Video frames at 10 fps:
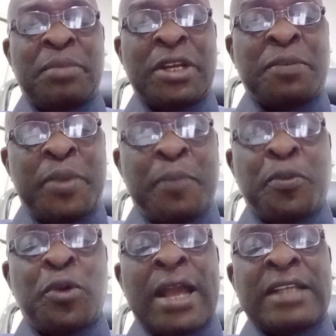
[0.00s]
But
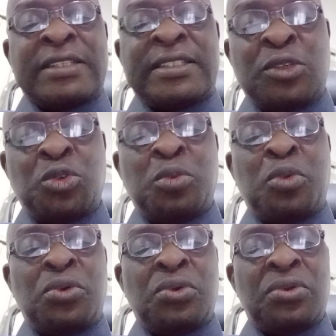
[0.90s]
people like
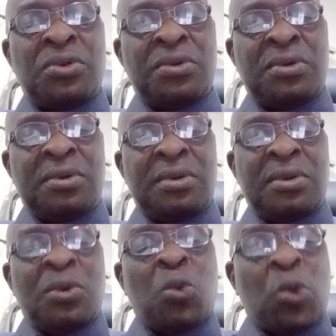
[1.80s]
Tinubu
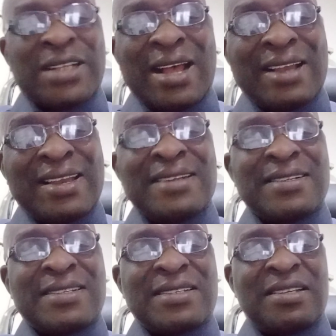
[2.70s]
was
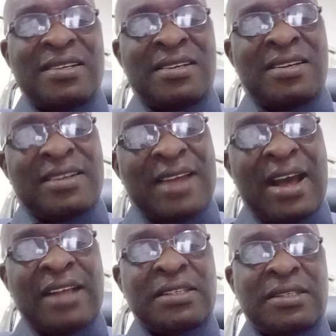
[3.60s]
against
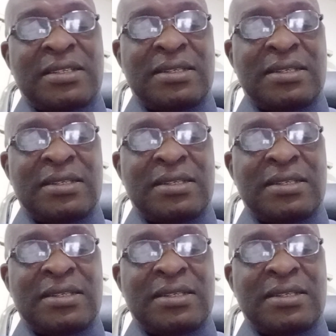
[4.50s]
that.